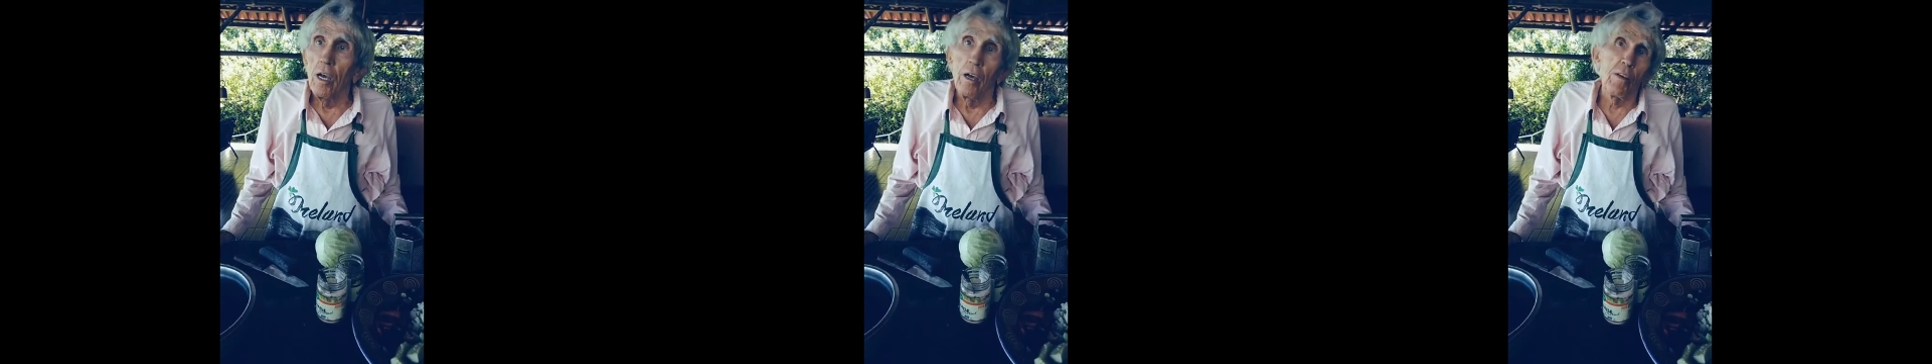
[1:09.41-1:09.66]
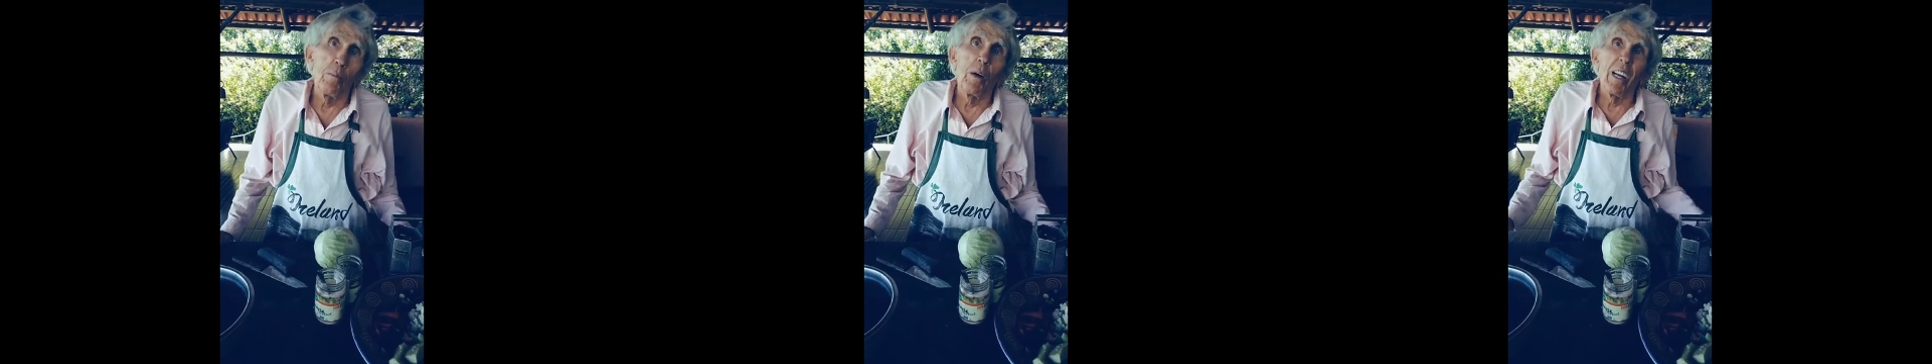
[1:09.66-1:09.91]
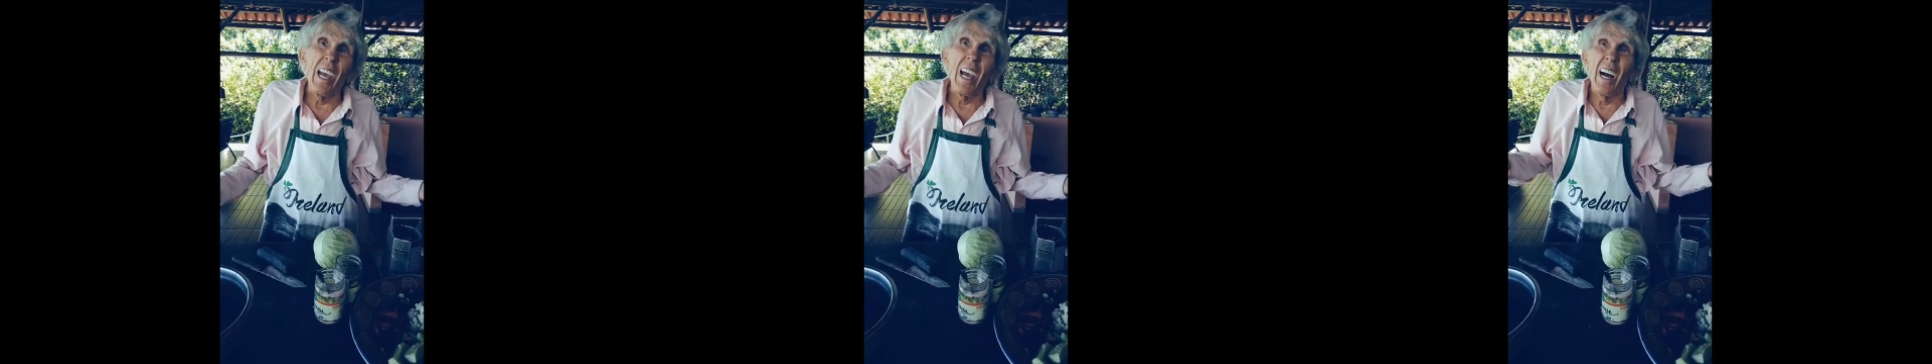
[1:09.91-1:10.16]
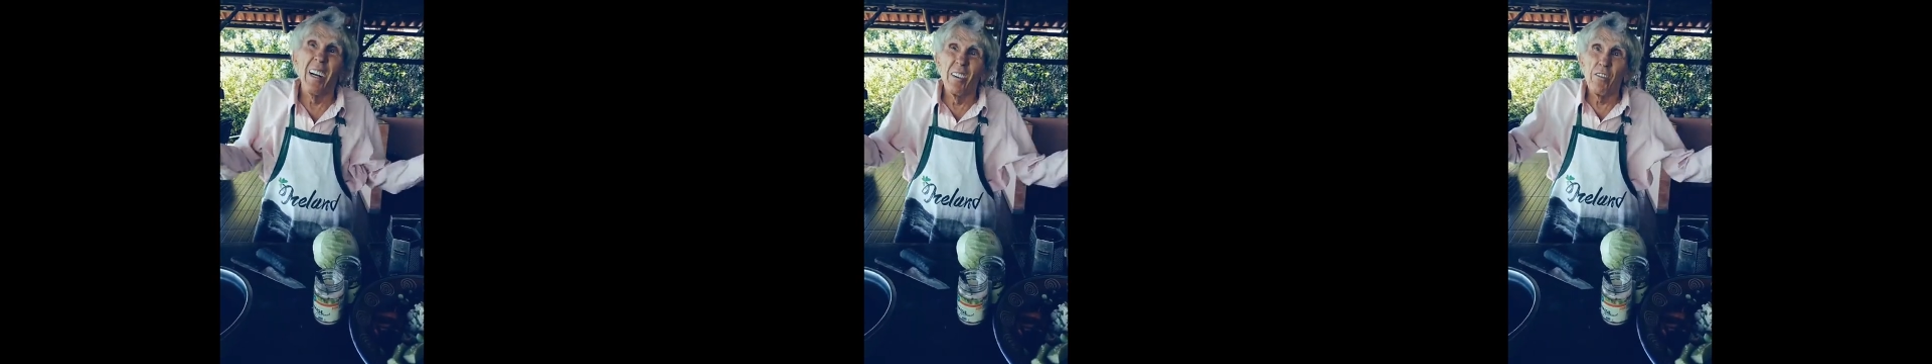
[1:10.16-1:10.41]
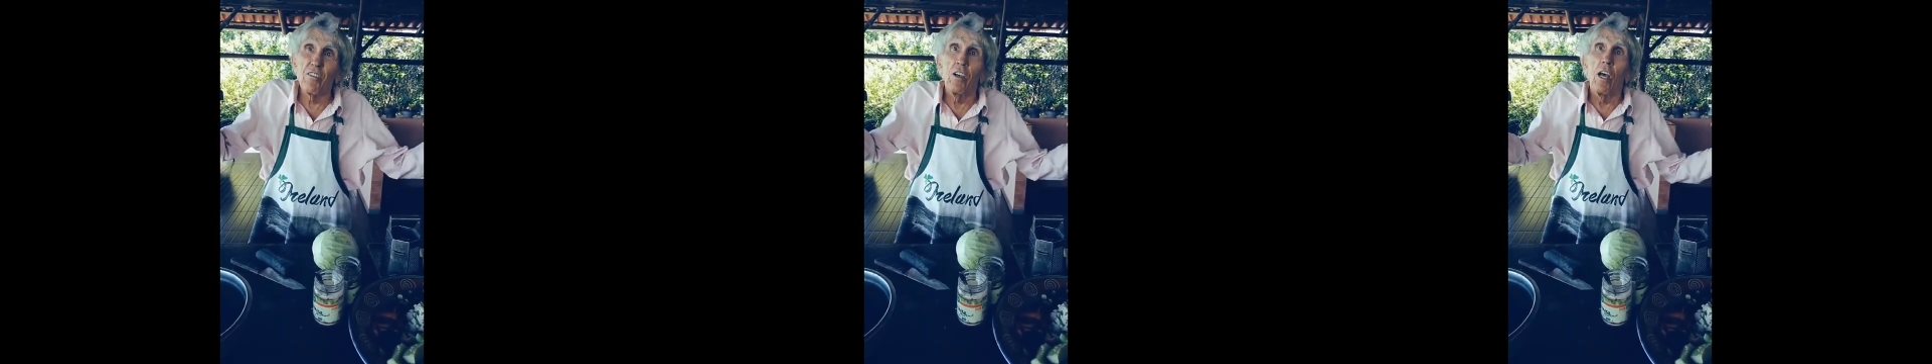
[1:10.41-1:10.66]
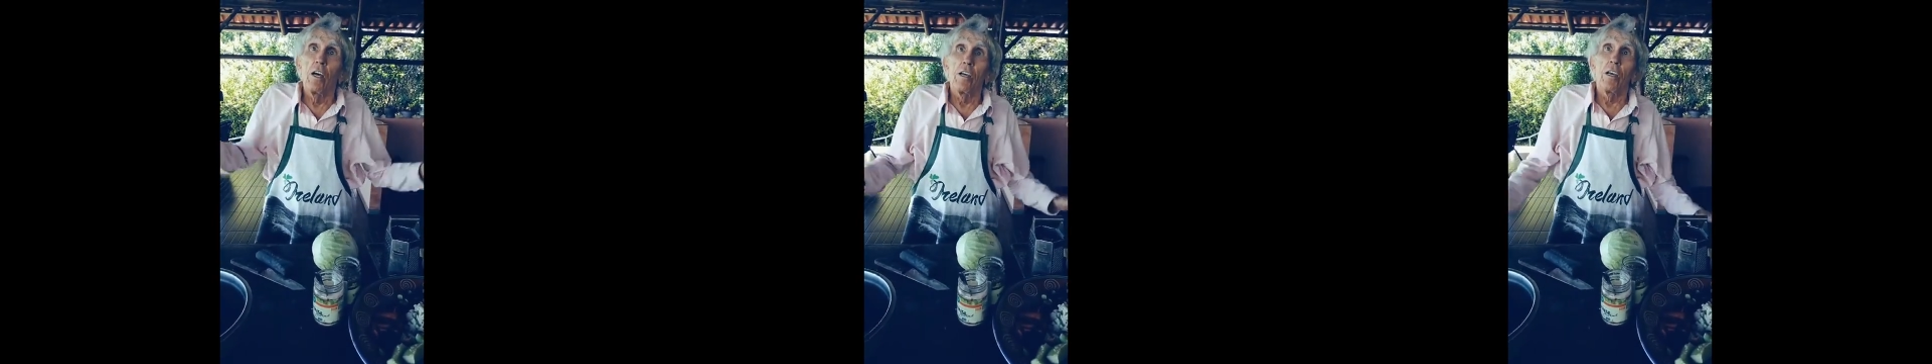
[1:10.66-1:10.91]
Everybody
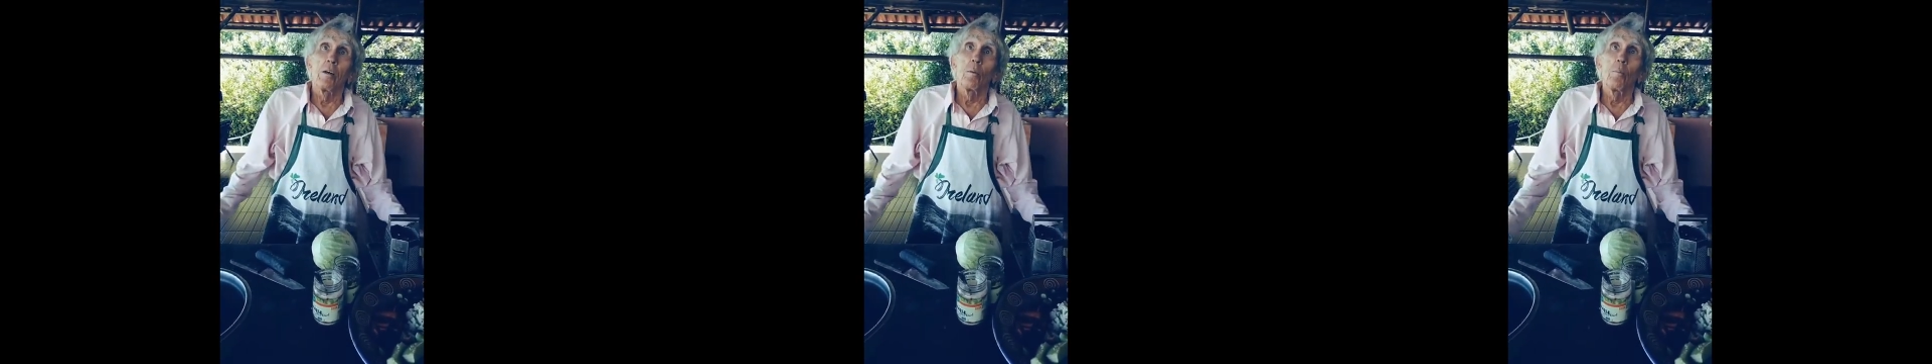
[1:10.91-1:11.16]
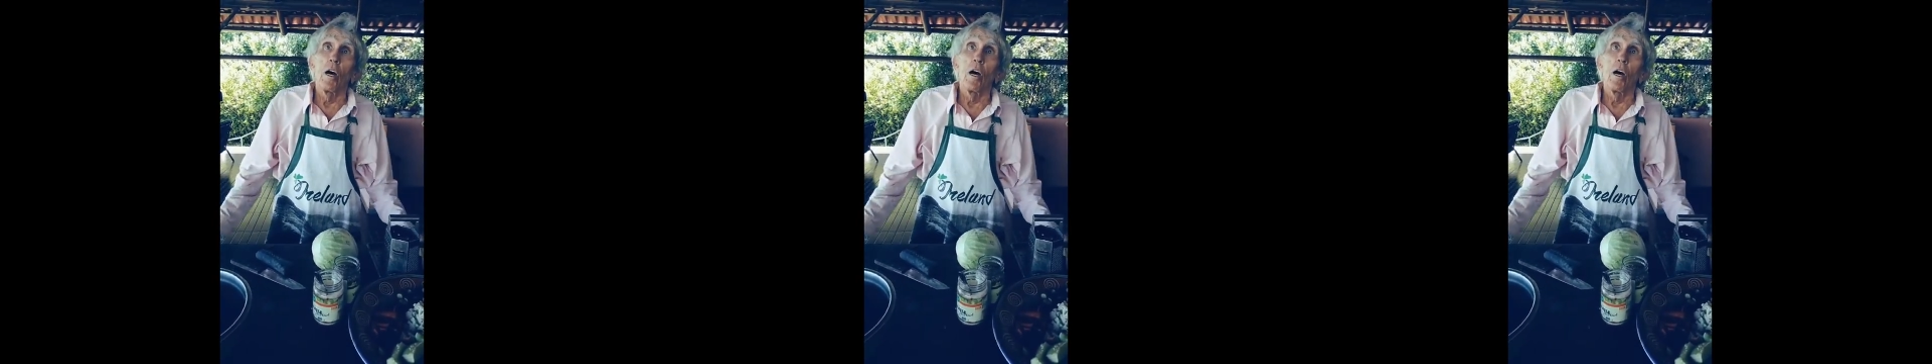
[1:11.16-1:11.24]
else in the